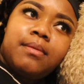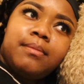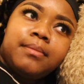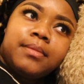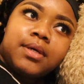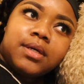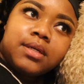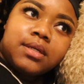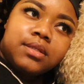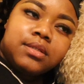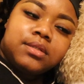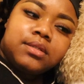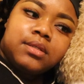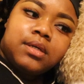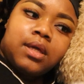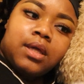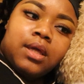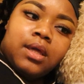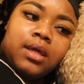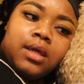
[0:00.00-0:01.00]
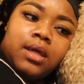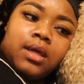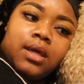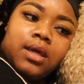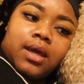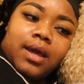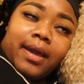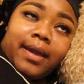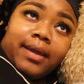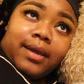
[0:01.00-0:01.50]
But
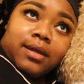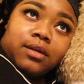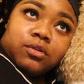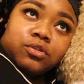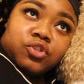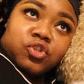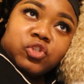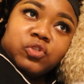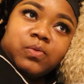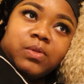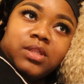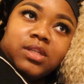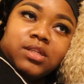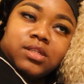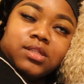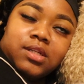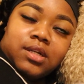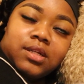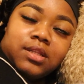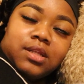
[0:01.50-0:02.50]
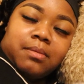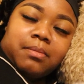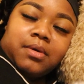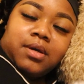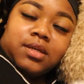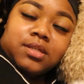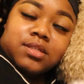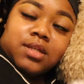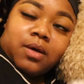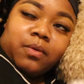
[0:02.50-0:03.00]
I ain't got no choice with these start late
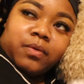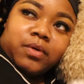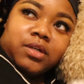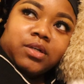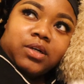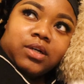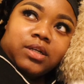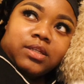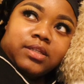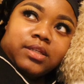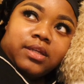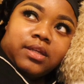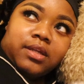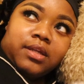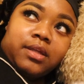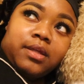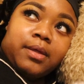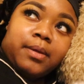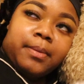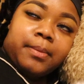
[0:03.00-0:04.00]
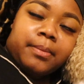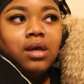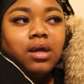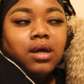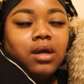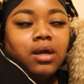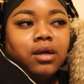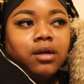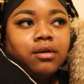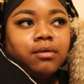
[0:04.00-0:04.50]
because I work all day.
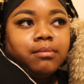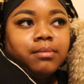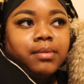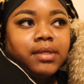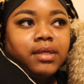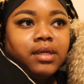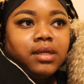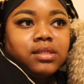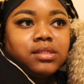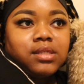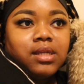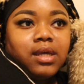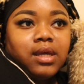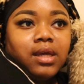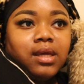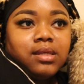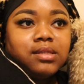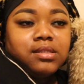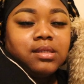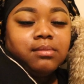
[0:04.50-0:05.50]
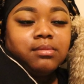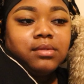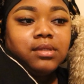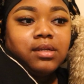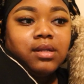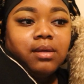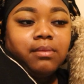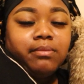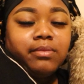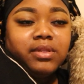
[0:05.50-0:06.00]
Um, but yeah, it's like eight
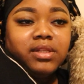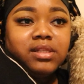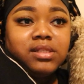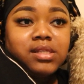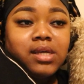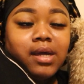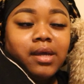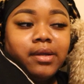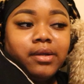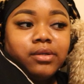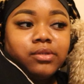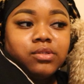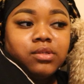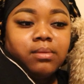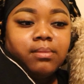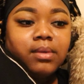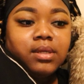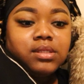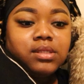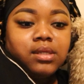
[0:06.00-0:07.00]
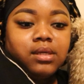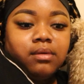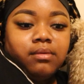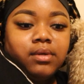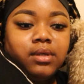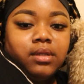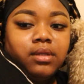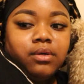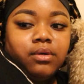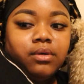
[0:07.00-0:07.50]
something. I'm really tired, so I'm about to get
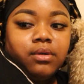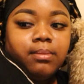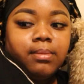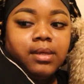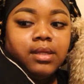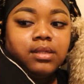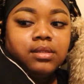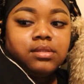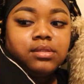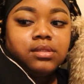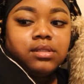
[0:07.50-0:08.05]
ready to go to bed and